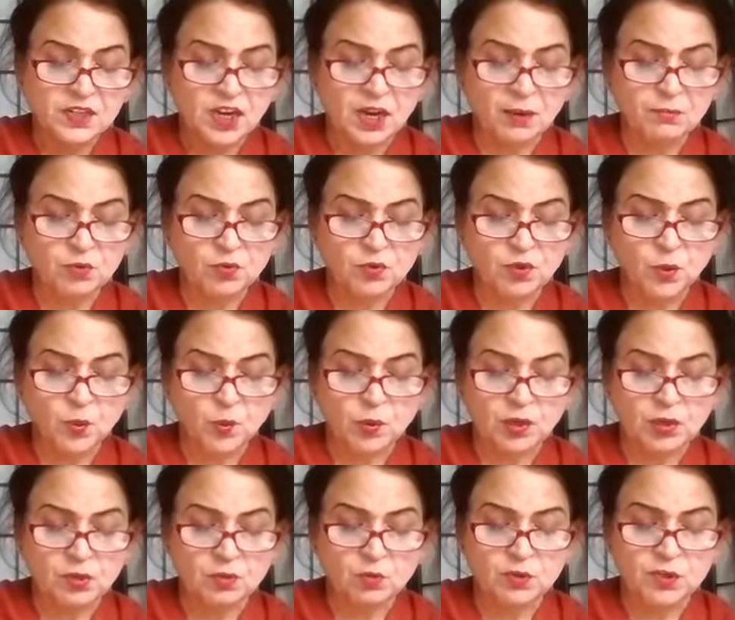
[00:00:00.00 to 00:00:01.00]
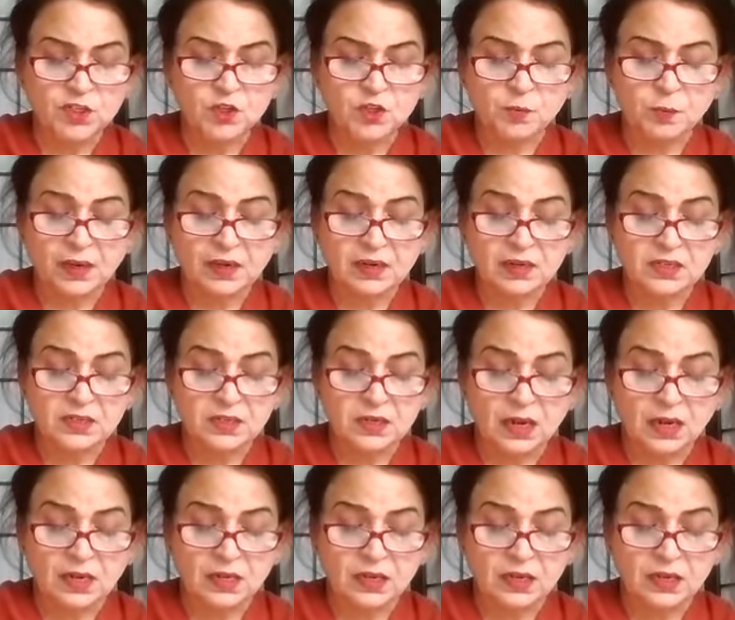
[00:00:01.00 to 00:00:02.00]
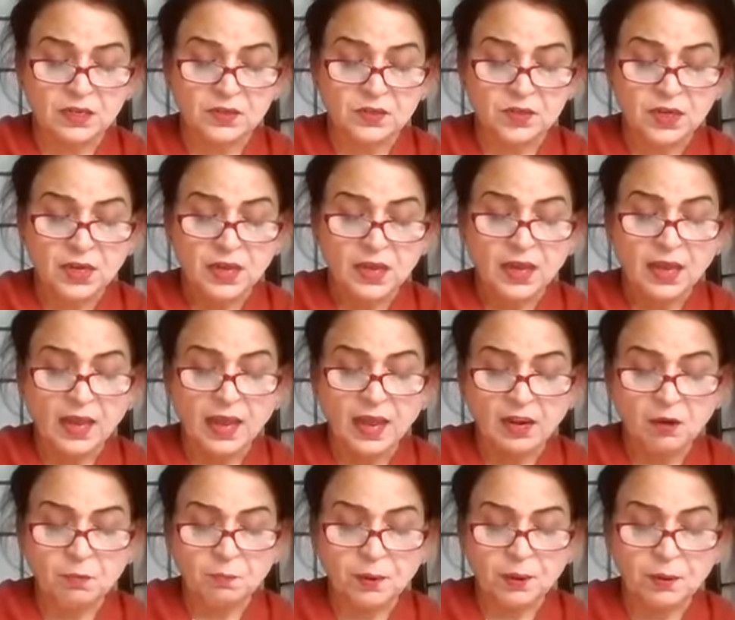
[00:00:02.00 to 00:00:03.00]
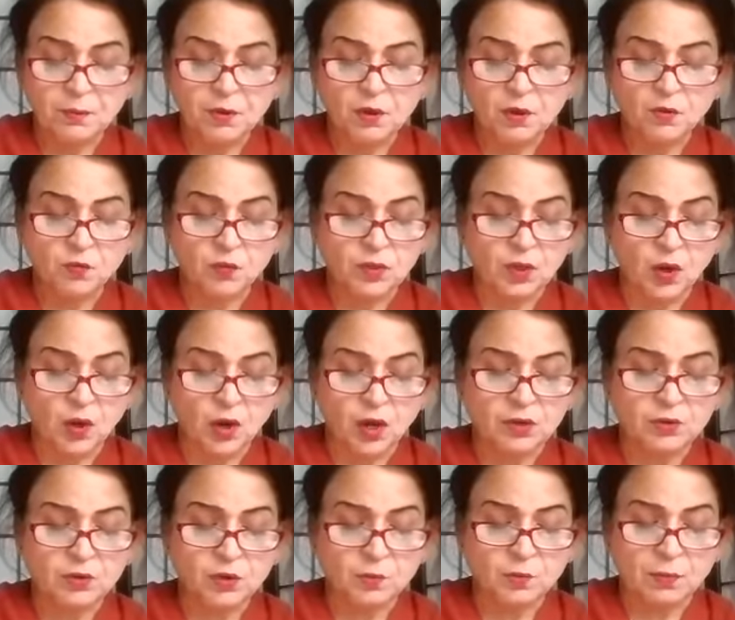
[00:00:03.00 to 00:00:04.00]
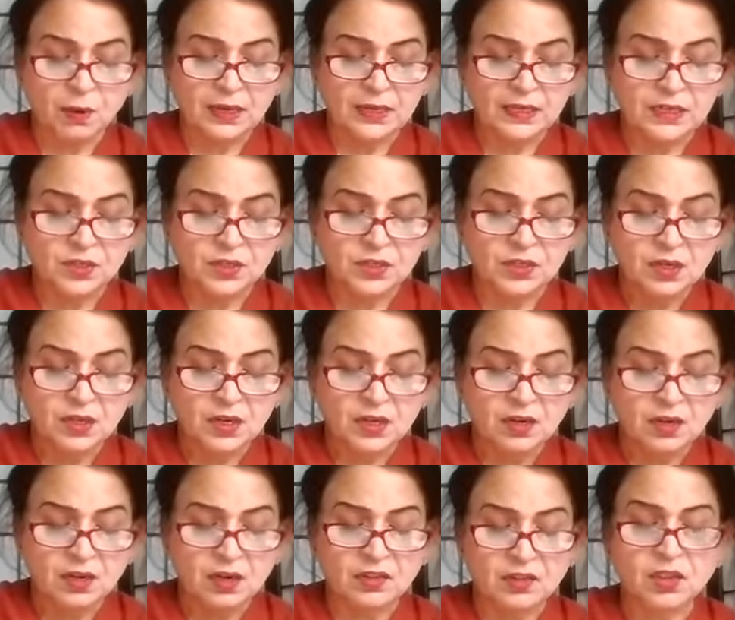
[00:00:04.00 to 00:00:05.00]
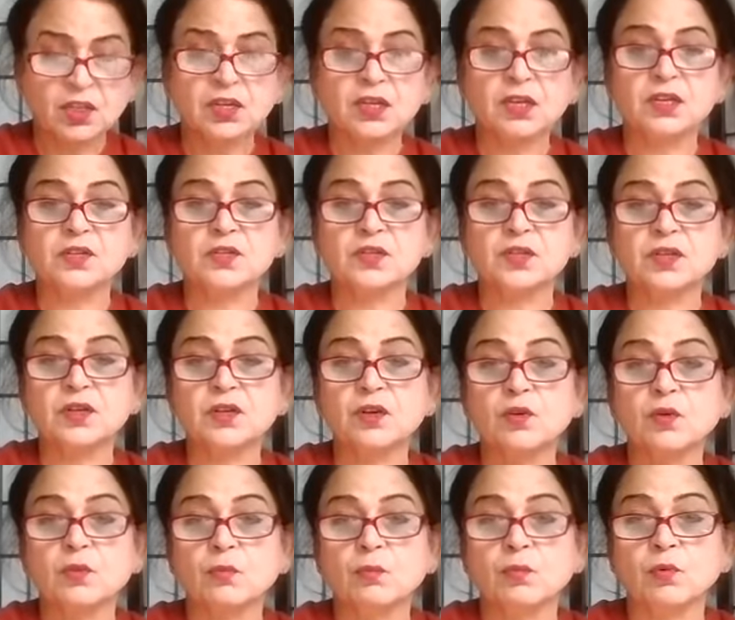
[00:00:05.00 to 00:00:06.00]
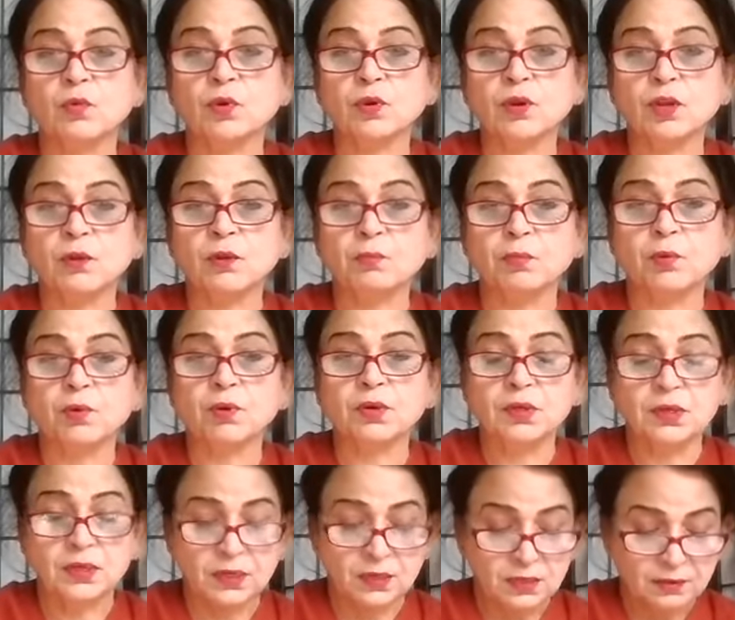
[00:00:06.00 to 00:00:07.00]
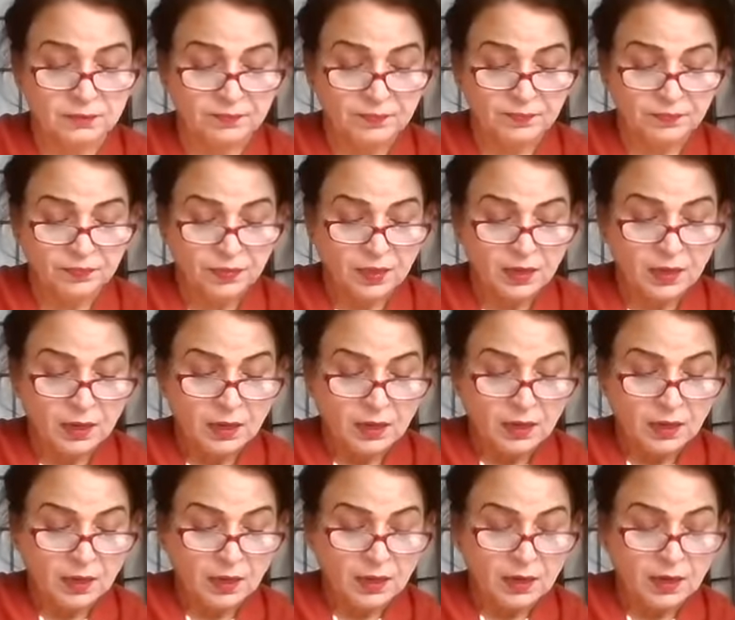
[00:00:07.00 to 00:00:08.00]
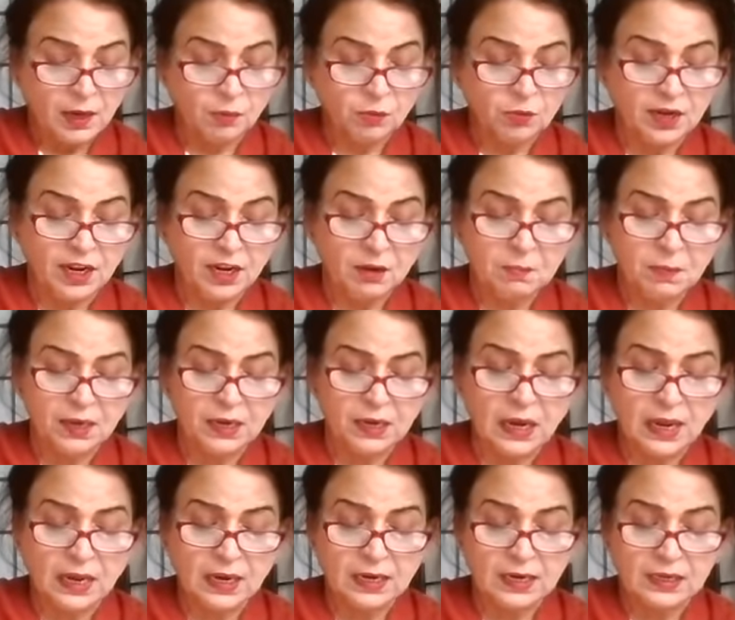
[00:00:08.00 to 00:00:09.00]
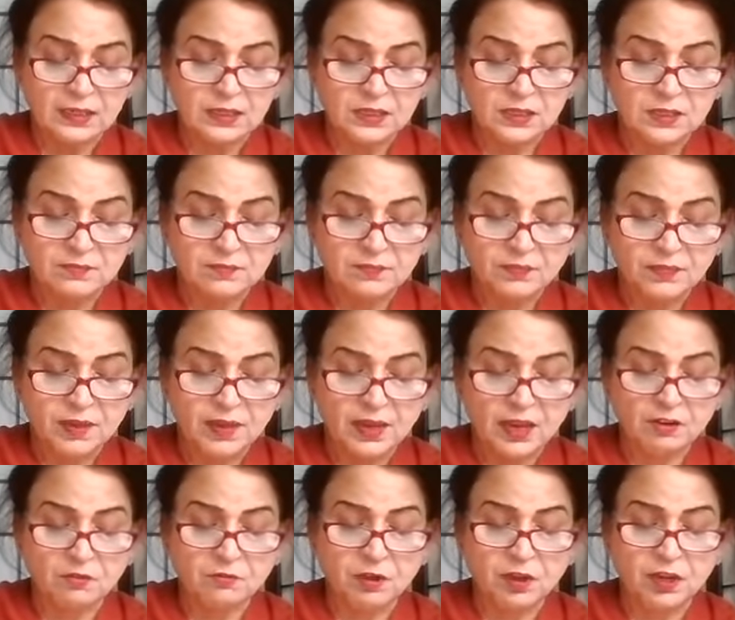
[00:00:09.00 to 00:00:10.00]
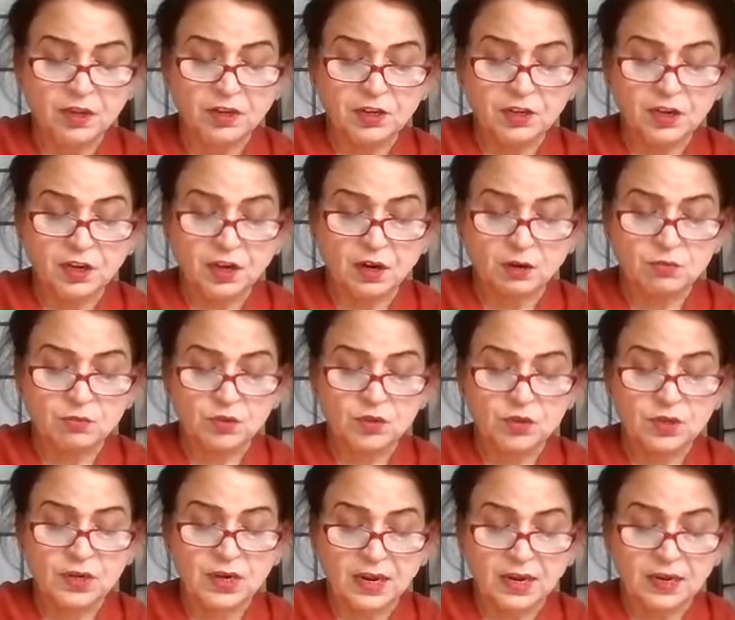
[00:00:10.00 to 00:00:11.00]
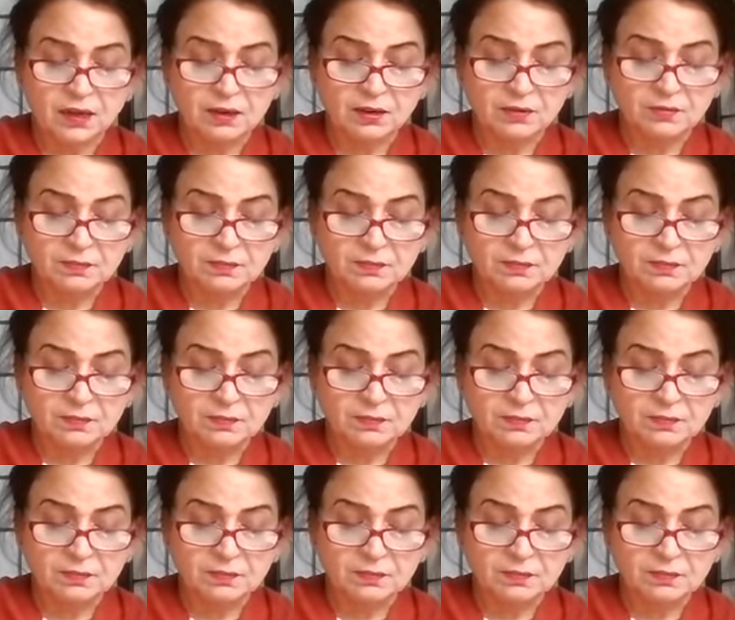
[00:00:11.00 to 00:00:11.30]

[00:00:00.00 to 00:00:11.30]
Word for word: come to the world to dispel its darkness. Help him with all your might. Nothing is more important. Now take my garland and wear it around your neck.